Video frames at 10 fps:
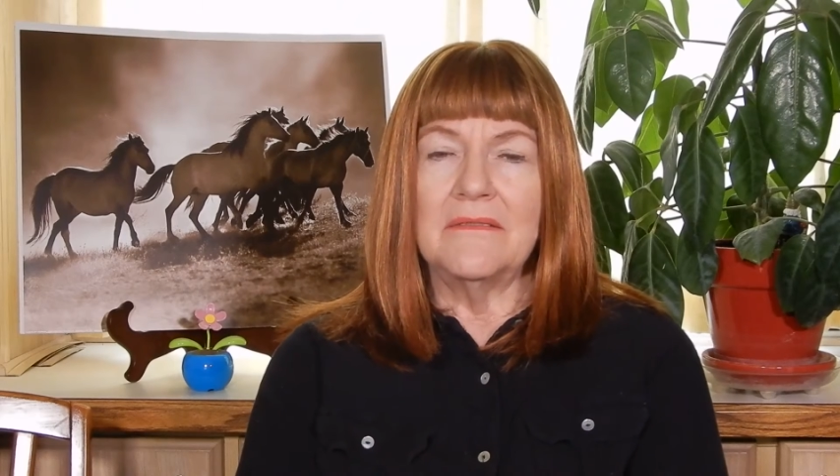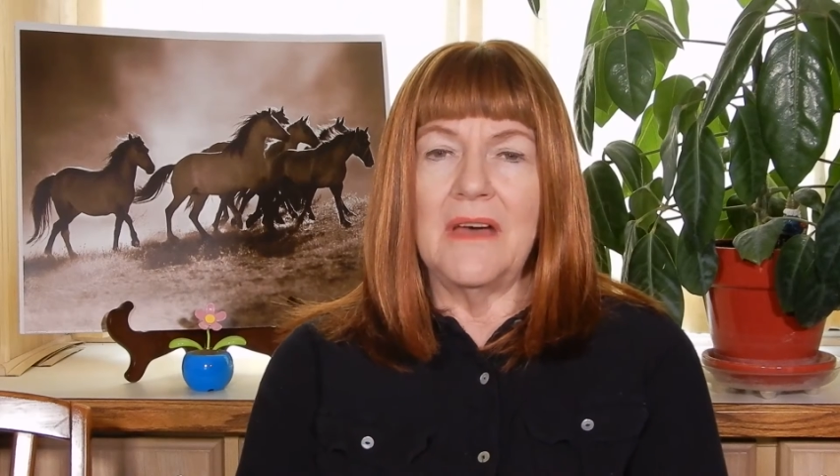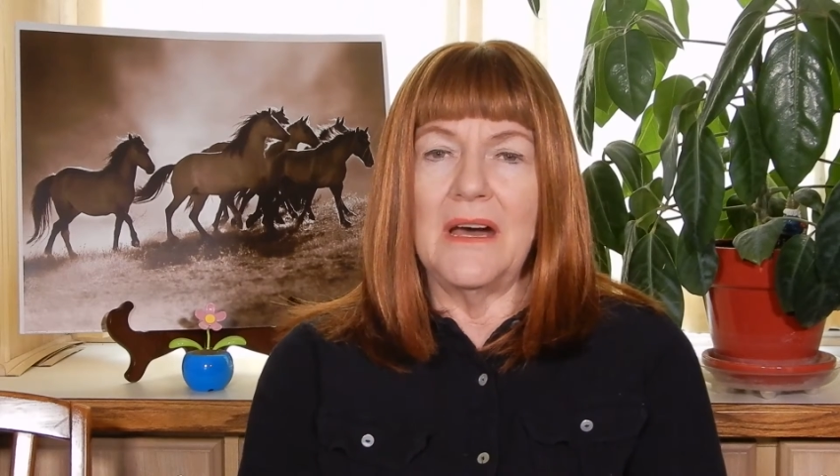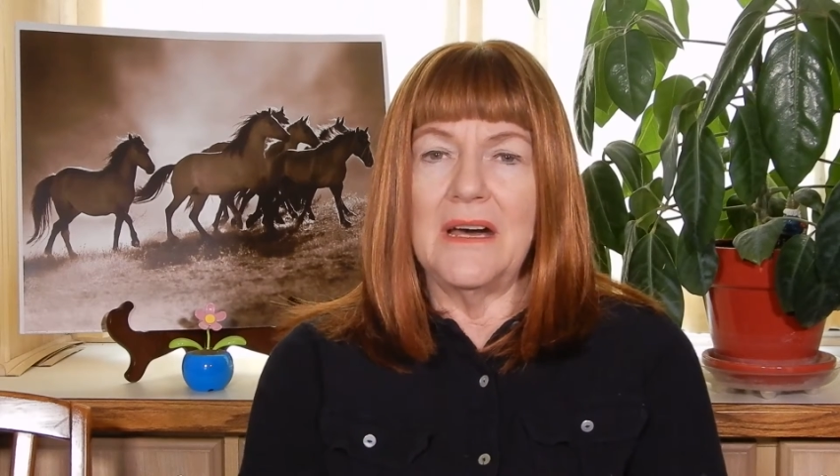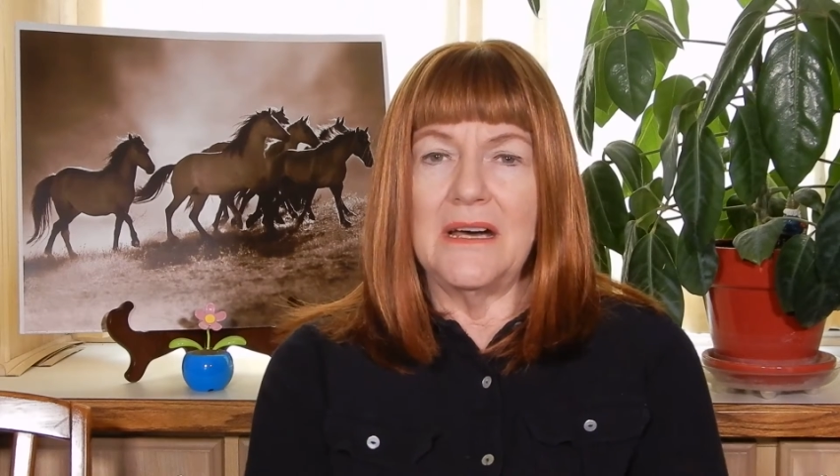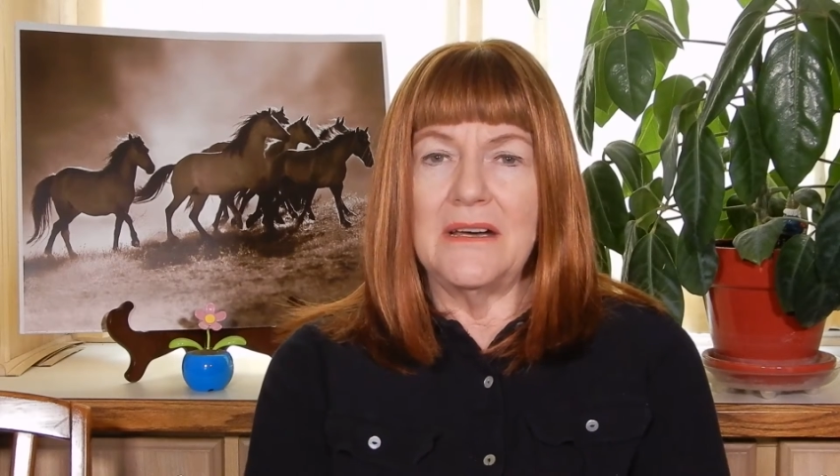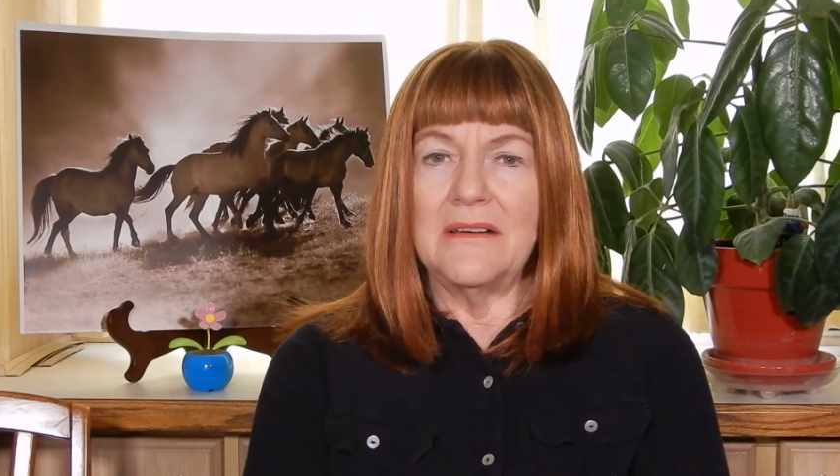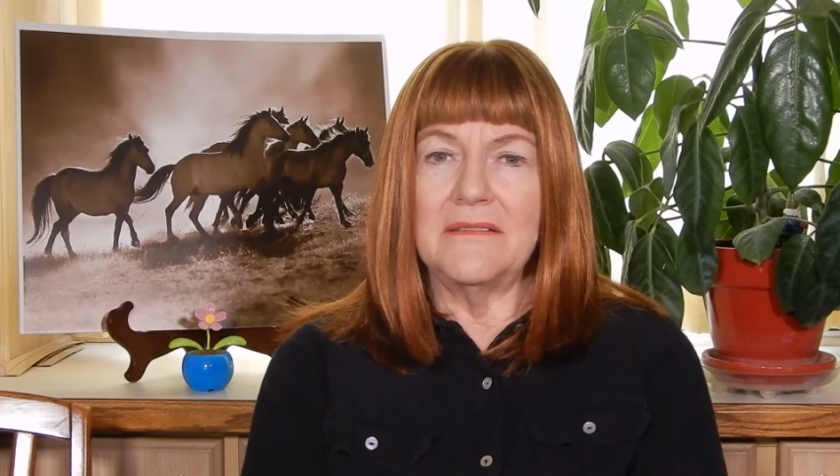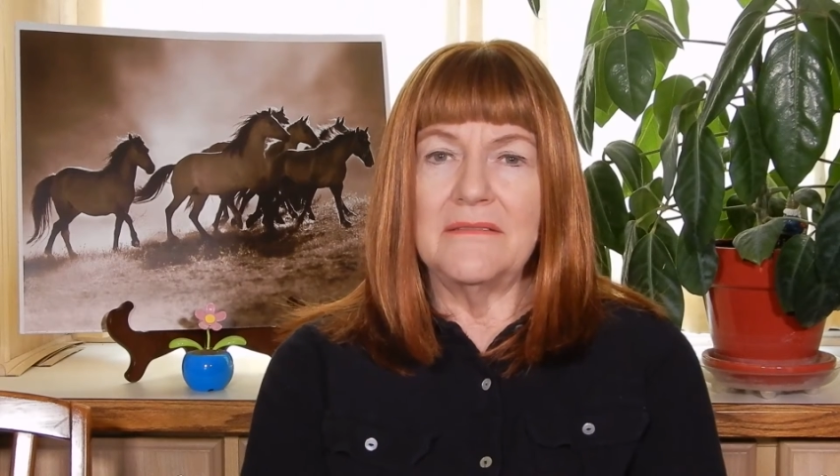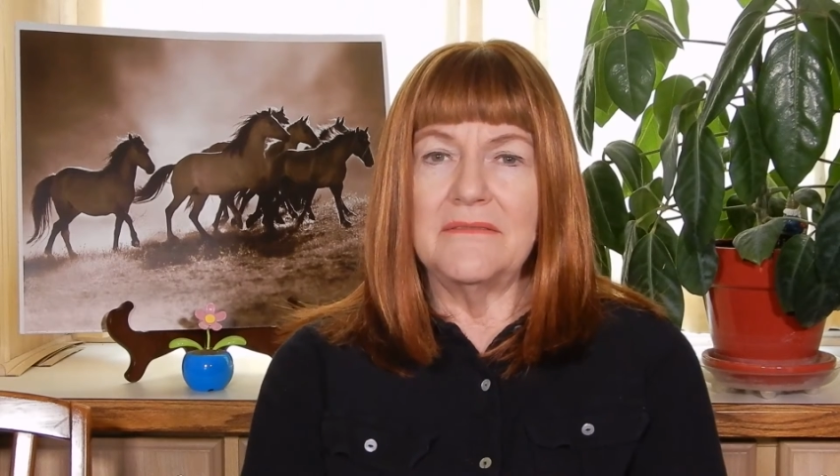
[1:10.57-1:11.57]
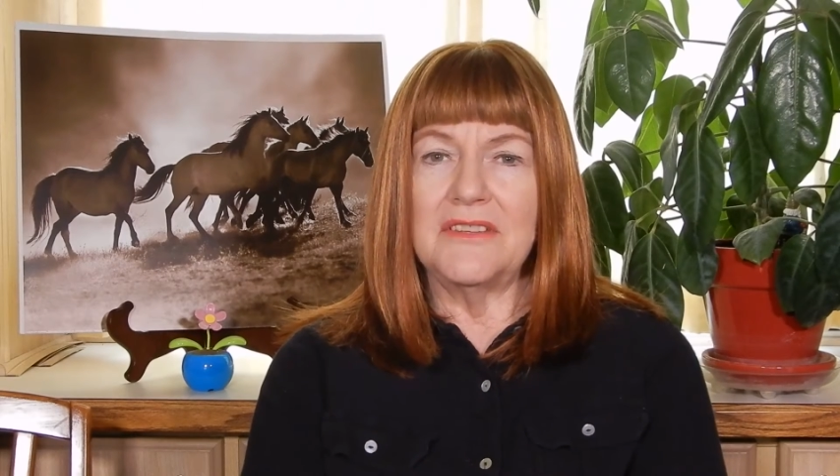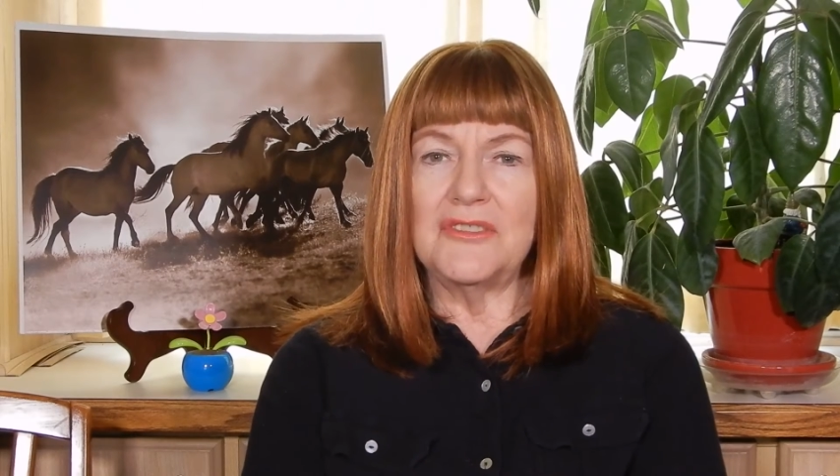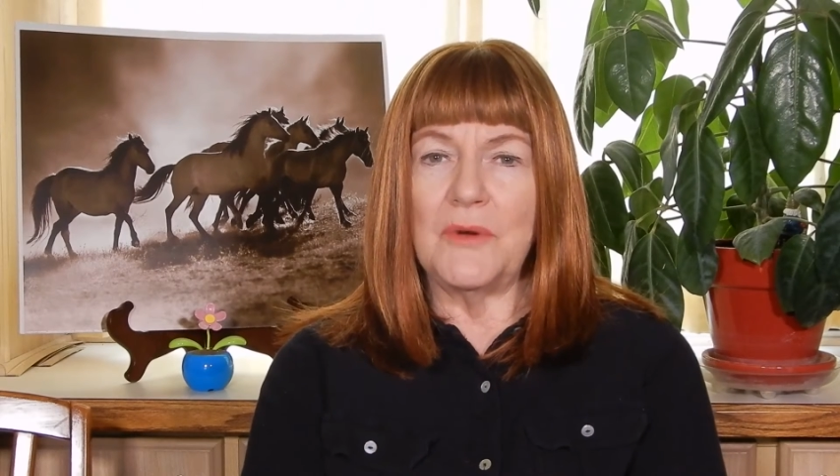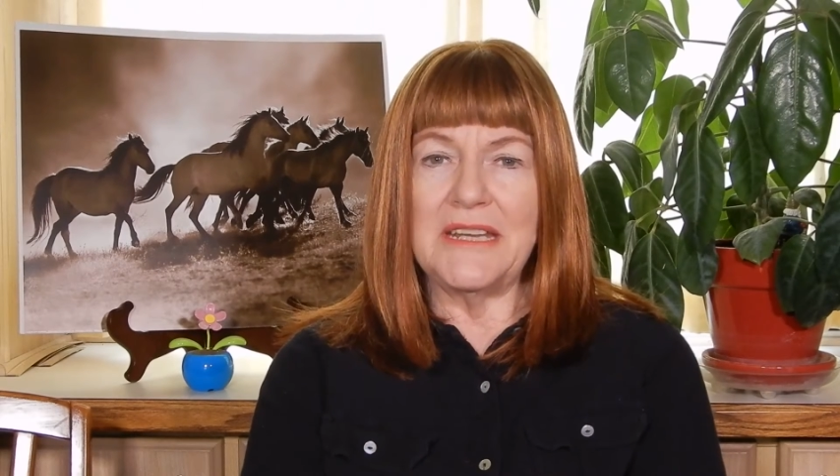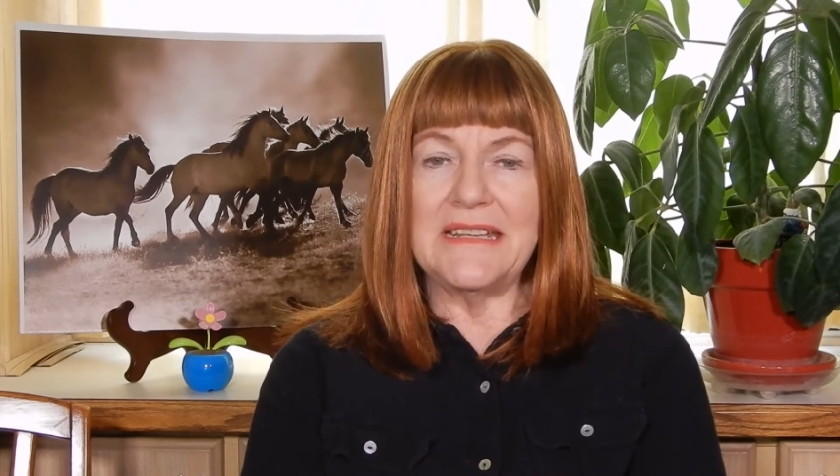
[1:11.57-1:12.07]
uh, the
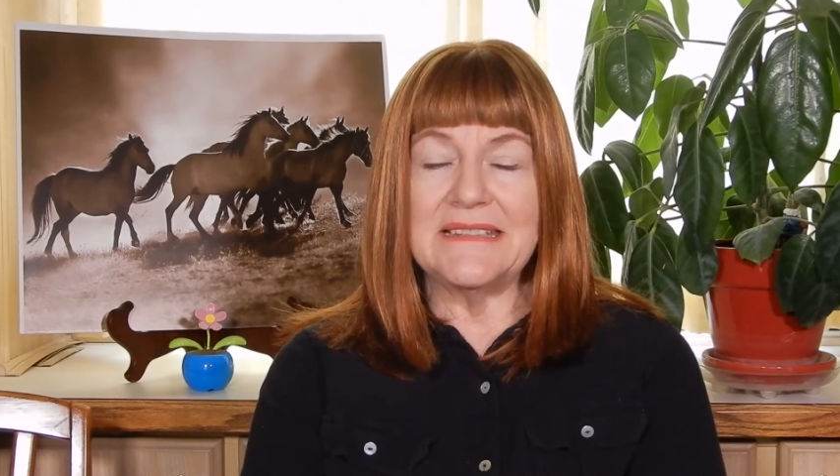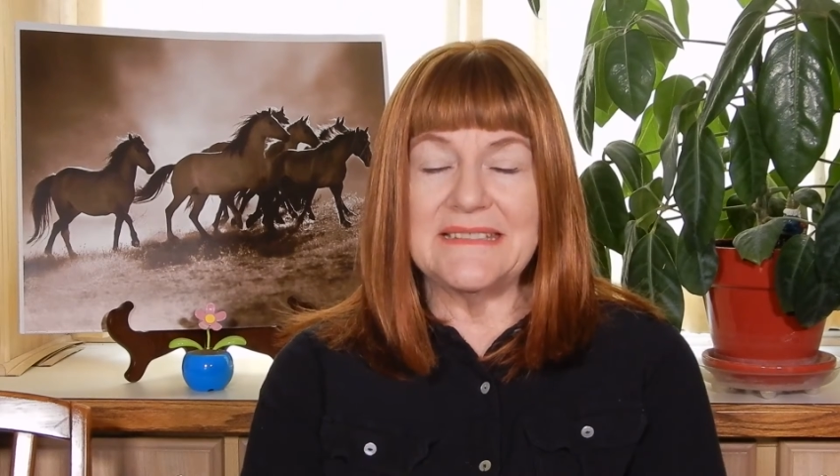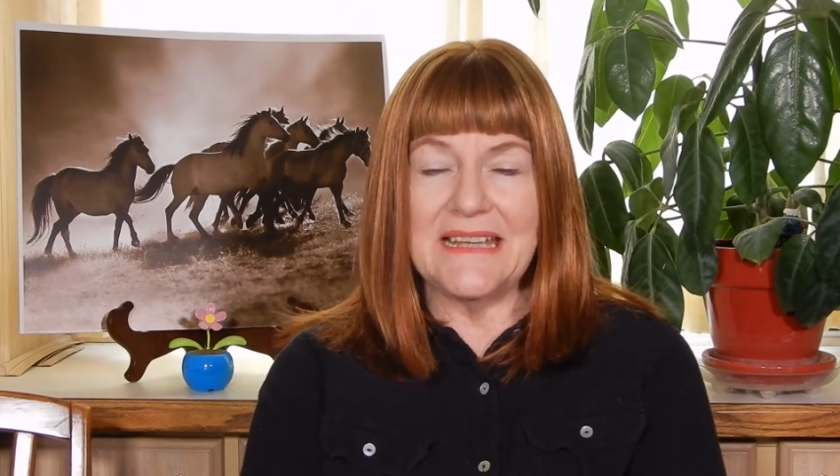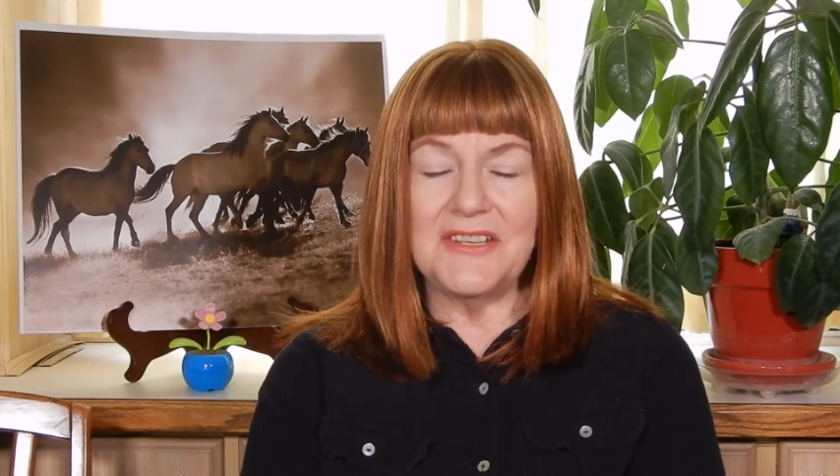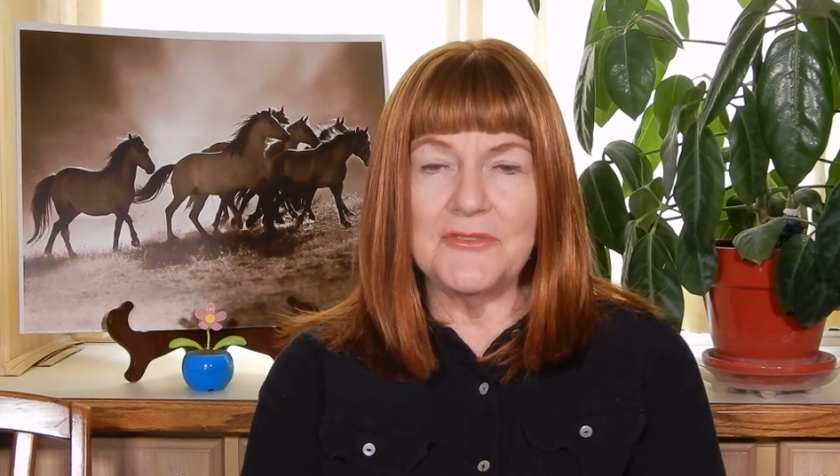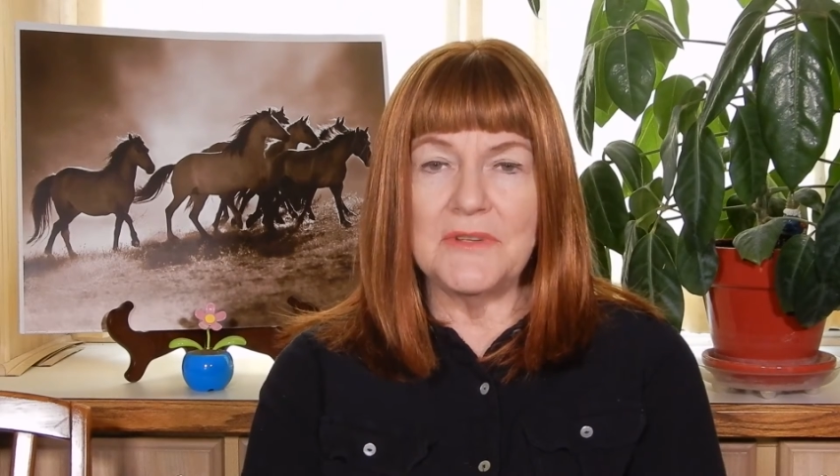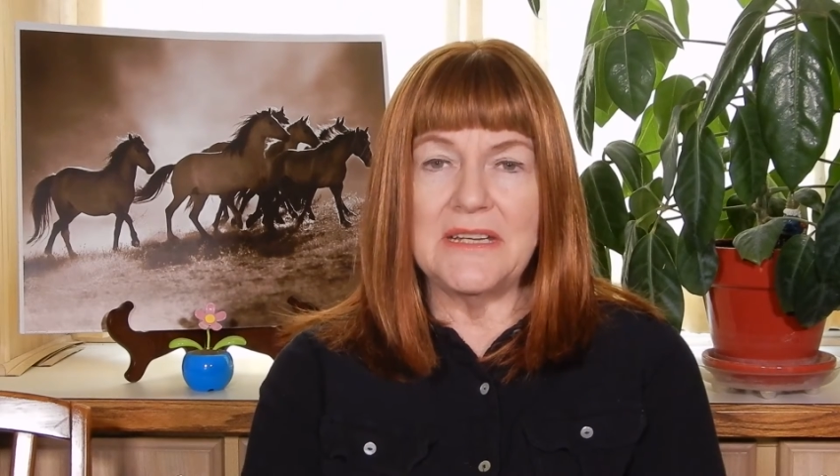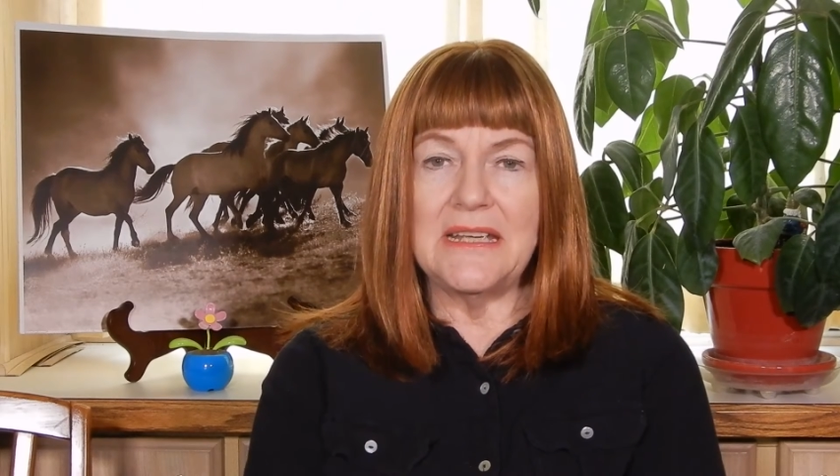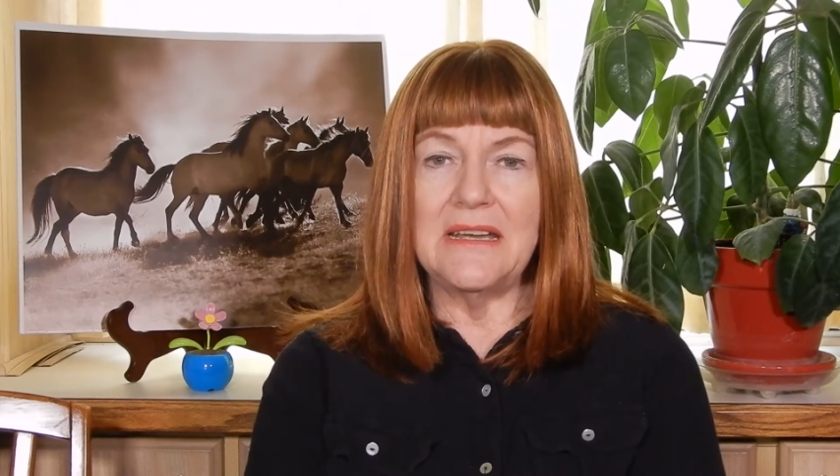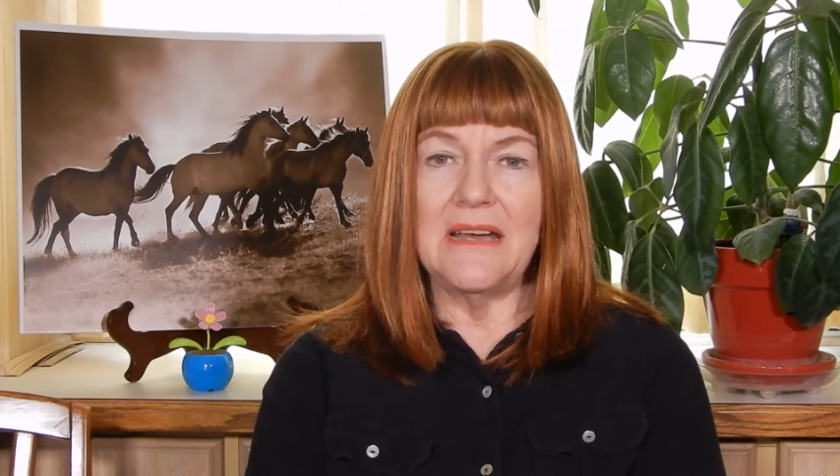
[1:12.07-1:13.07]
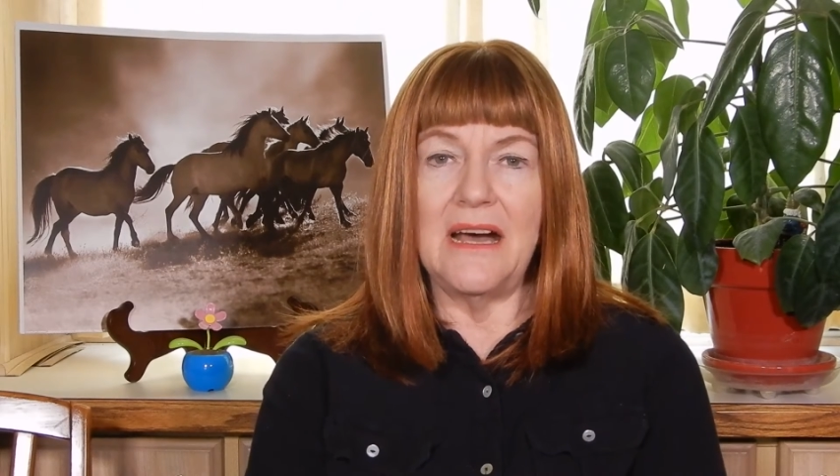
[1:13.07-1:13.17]
20th century,